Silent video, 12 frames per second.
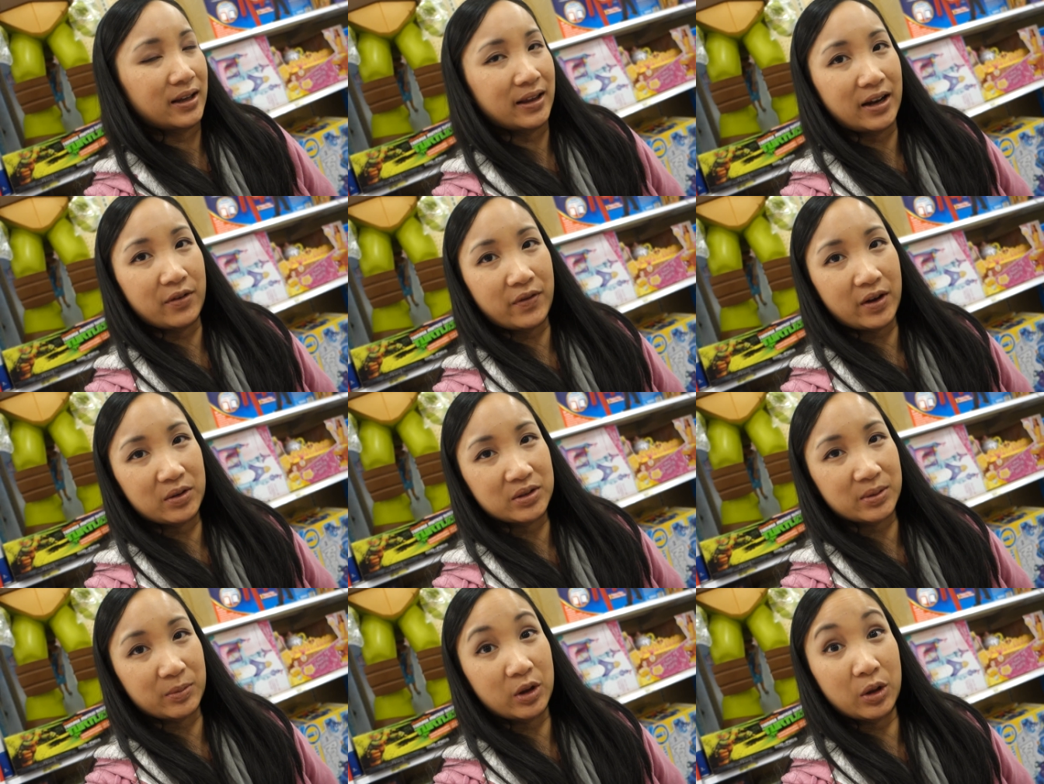And I found
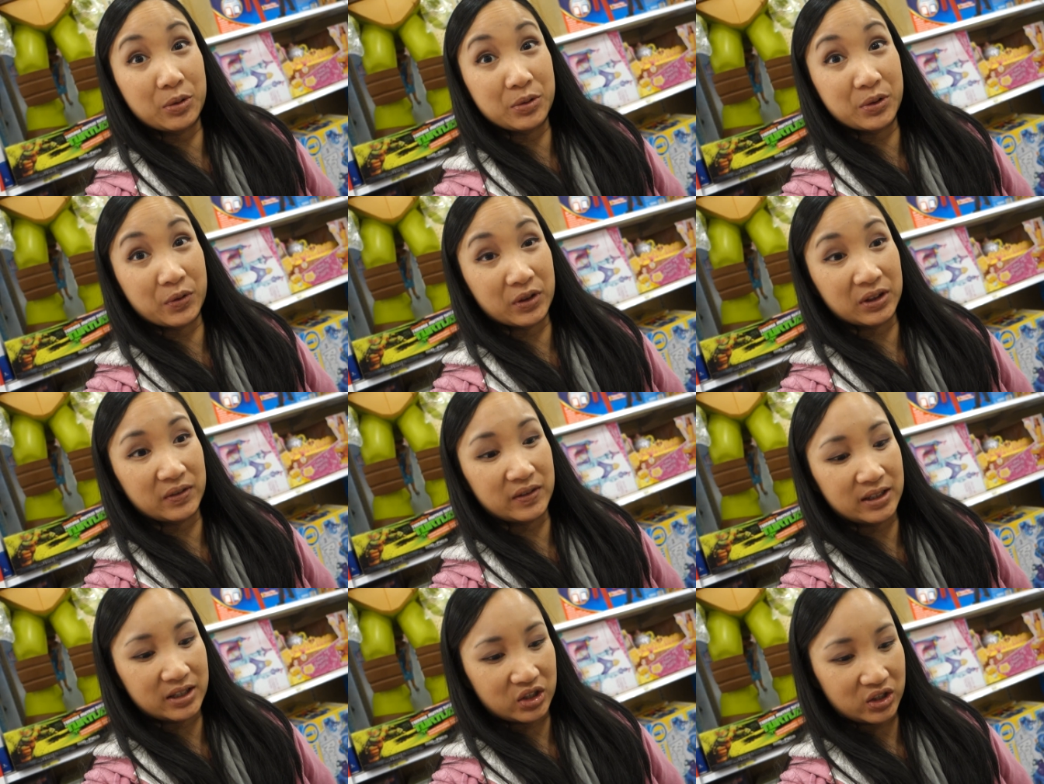some clothes for
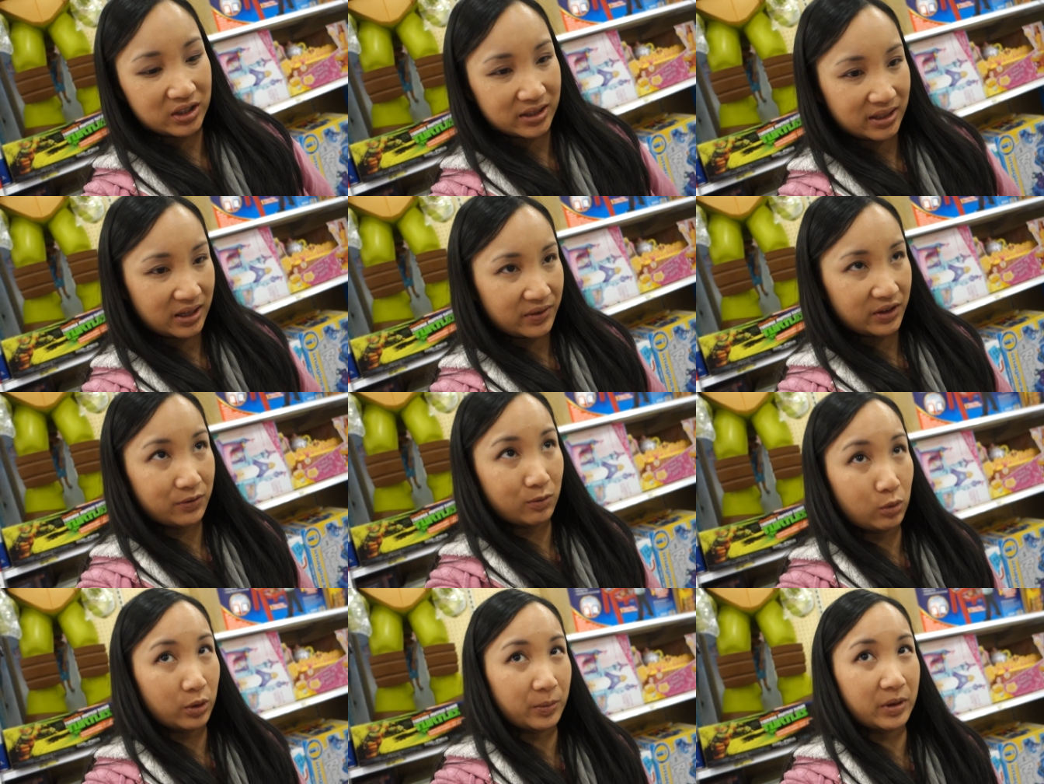Livy because she doesn't have enough
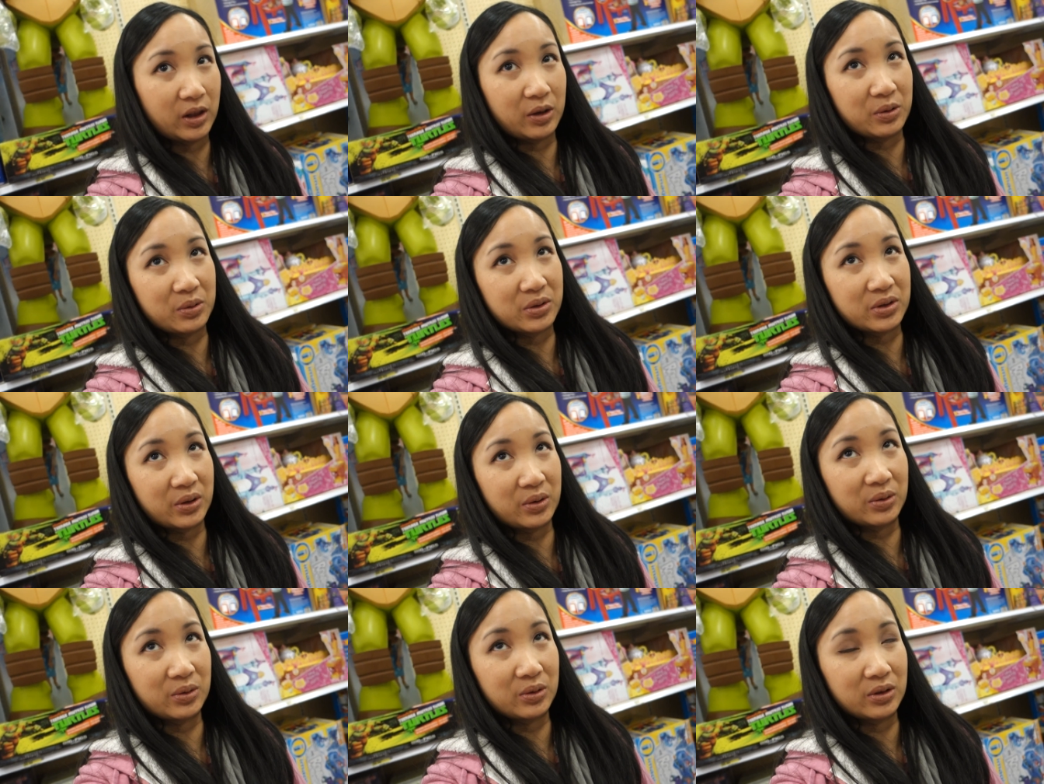warm clothes,
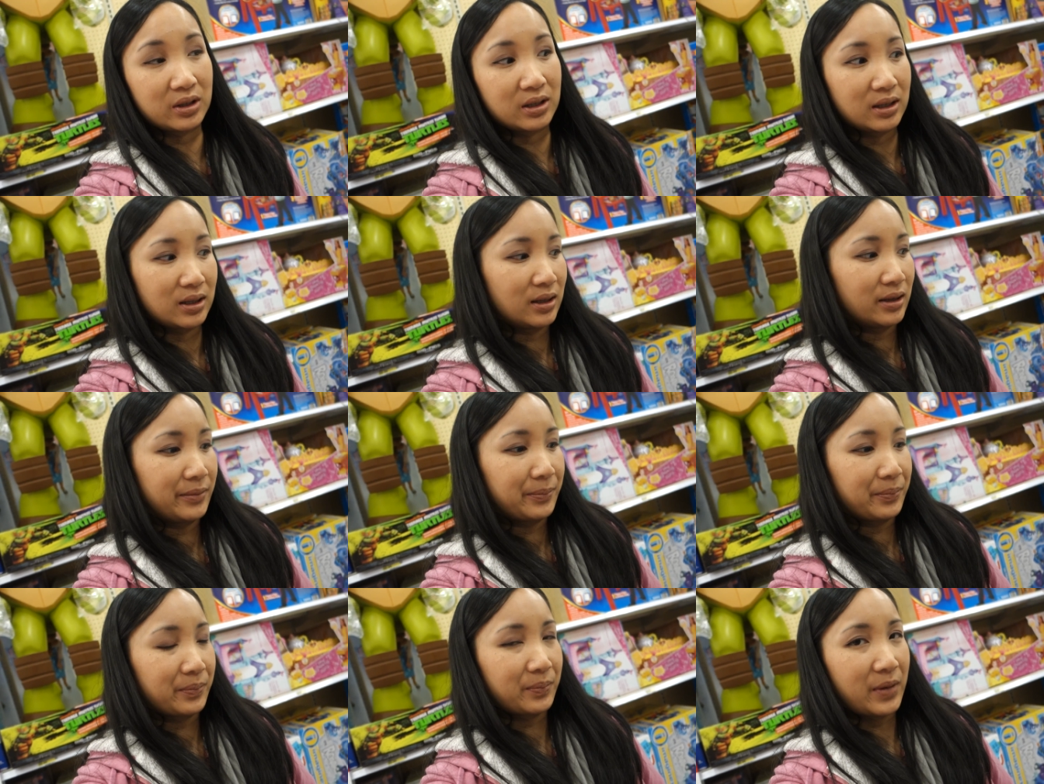so...
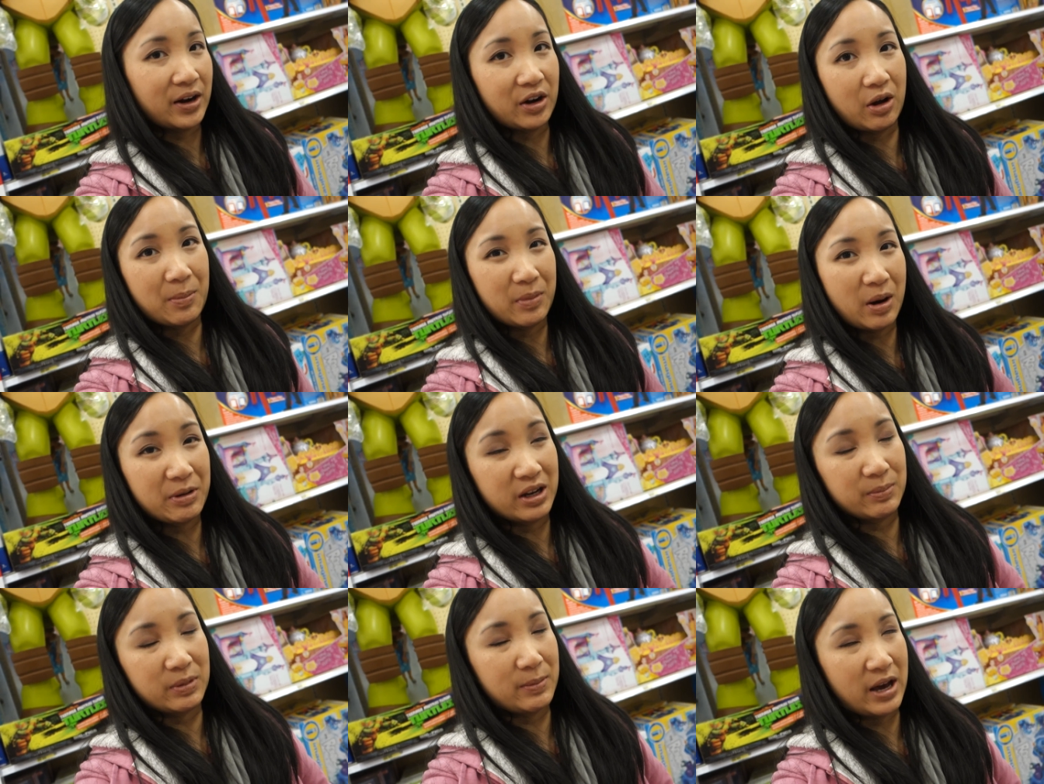I don't know, I'm probably
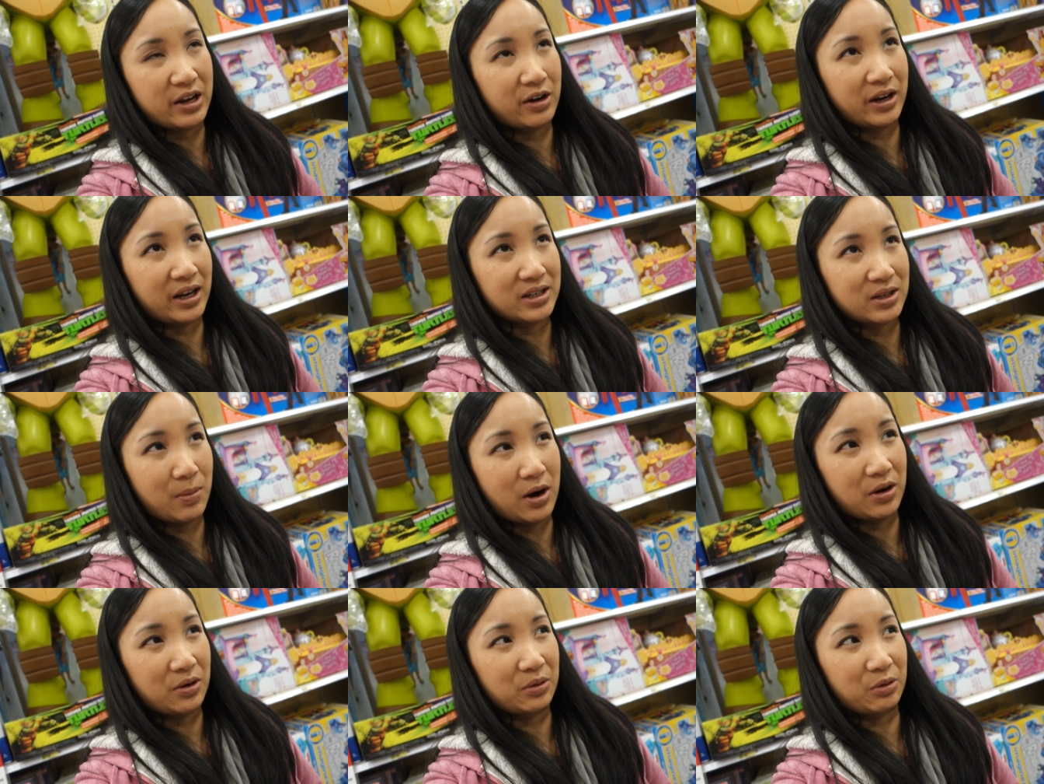going to be back here again
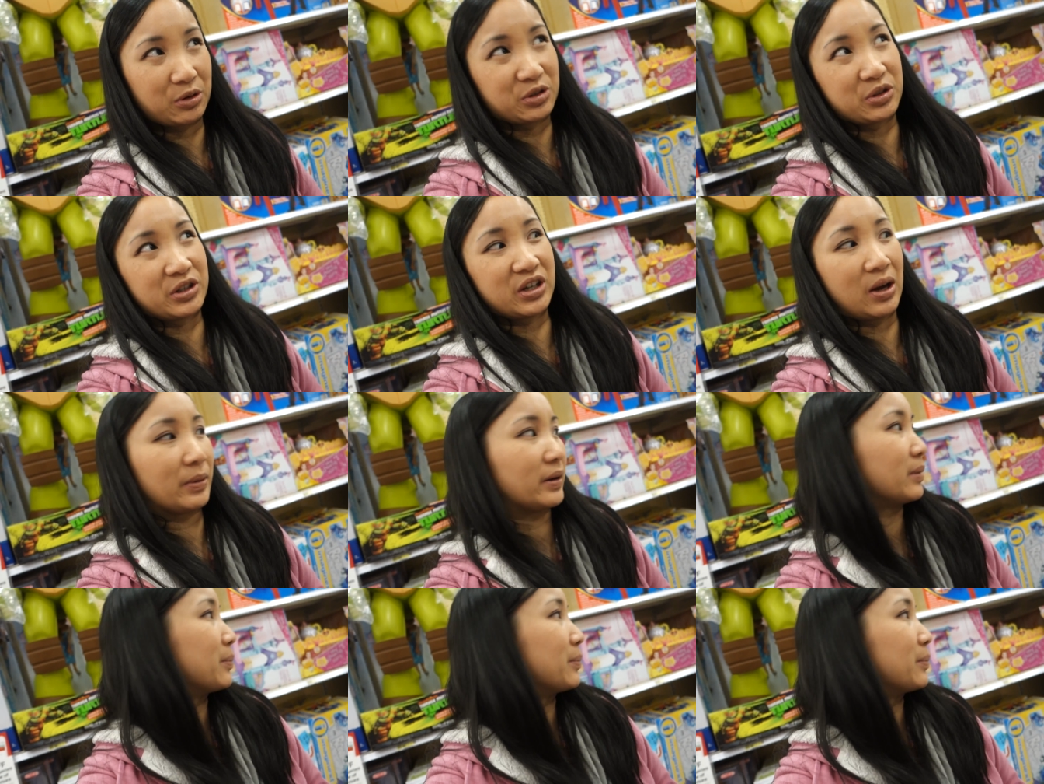tomorrow grocery shopping,